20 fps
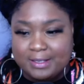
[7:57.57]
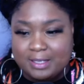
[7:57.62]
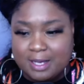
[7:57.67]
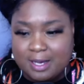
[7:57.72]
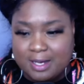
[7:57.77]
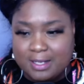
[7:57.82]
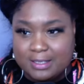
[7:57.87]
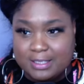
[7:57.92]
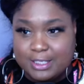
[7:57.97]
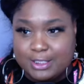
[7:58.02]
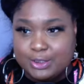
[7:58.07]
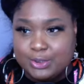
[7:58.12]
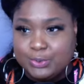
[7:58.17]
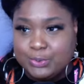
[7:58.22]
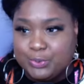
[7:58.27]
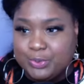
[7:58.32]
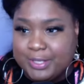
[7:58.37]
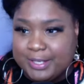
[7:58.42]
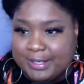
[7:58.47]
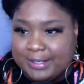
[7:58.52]

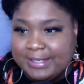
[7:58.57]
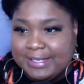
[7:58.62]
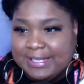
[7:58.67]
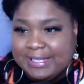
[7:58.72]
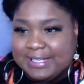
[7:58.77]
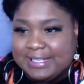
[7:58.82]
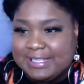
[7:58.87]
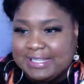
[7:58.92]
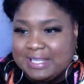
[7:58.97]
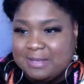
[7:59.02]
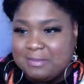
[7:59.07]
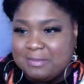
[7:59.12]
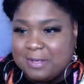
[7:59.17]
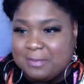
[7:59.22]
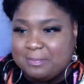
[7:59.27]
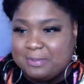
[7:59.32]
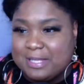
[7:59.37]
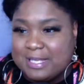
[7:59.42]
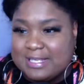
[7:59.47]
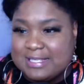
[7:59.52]
Hallelujah. Let
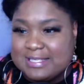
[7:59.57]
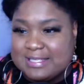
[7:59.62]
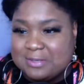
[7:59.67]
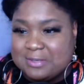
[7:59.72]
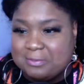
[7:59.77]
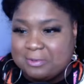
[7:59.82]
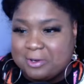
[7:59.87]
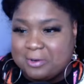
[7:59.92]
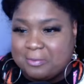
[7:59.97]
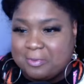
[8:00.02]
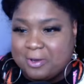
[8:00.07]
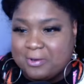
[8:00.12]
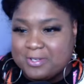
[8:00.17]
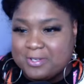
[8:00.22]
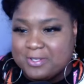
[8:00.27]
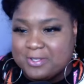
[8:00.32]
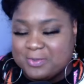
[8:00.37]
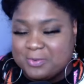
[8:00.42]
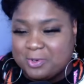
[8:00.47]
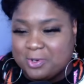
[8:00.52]
me play some
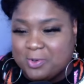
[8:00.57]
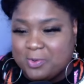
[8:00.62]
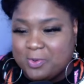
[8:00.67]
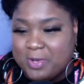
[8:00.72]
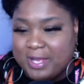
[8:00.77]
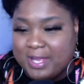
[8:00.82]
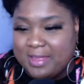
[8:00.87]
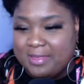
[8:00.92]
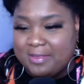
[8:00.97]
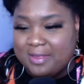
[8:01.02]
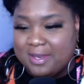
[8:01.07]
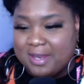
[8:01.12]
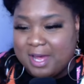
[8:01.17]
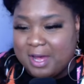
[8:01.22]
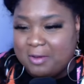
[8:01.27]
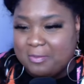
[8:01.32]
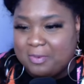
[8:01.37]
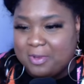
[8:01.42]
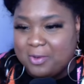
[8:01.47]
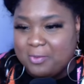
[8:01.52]
commercials real quick and then
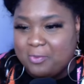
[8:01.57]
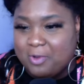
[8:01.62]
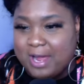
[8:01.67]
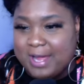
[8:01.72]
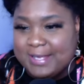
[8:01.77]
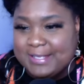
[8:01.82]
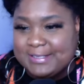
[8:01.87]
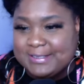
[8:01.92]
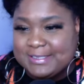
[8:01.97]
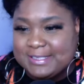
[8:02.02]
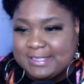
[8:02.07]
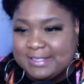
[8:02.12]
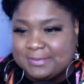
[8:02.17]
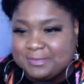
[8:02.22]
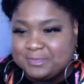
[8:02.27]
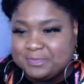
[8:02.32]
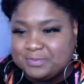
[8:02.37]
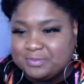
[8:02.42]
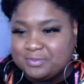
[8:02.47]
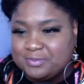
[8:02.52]
I'll be right
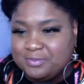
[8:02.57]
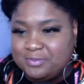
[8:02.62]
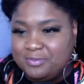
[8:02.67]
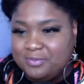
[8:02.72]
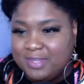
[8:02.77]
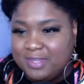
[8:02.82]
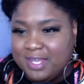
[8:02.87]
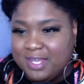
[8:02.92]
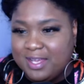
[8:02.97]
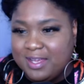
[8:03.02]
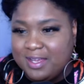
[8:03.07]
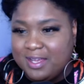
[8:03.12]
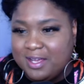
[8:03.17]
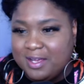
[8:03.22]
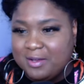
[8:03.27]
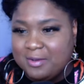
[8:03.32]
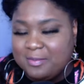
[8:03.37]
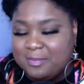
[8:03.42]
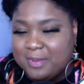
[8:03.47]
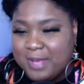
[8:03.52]

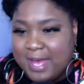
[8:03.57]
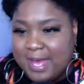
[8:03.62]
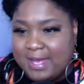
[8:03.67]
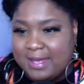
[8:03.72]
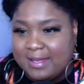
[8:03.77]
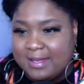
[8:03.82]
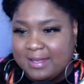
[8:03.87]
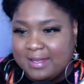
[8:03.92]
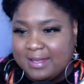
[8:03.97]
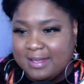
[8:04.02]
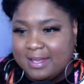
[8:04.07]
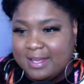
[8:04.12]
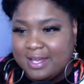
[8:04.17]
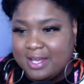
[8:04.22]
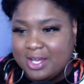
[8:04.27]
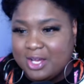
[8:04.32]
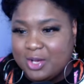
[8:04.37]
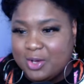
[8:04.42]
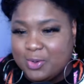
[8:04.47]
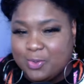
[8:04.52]
back
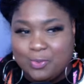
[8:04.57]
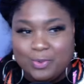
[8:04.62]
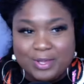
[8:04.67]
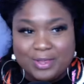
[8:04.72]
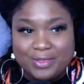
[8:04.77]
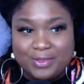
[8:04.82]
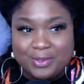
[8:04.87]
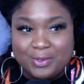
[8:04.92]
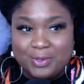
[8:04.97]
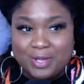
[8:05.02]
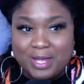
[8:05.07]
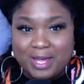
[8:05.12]
with you